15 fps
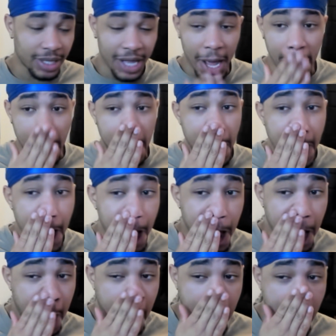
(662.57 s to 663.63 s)
That
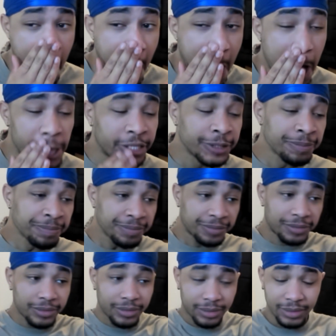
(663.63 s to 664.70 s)
kind of hurt.
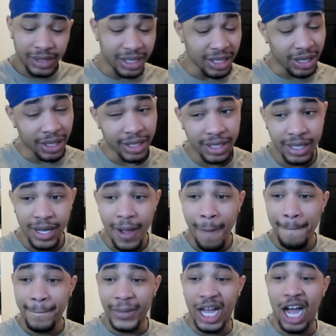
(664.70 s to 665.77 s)
Look,
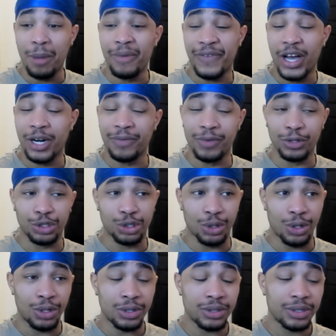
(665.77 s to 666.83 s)
I'm a fan of Luke
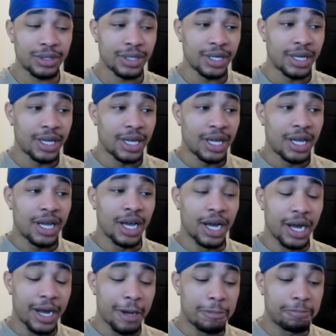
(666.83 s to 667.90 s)
Shaw.
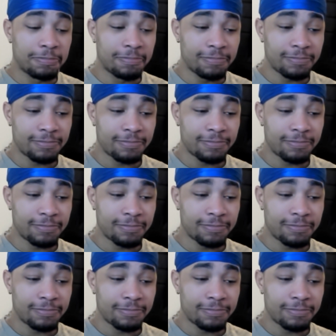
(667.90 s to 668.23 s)
But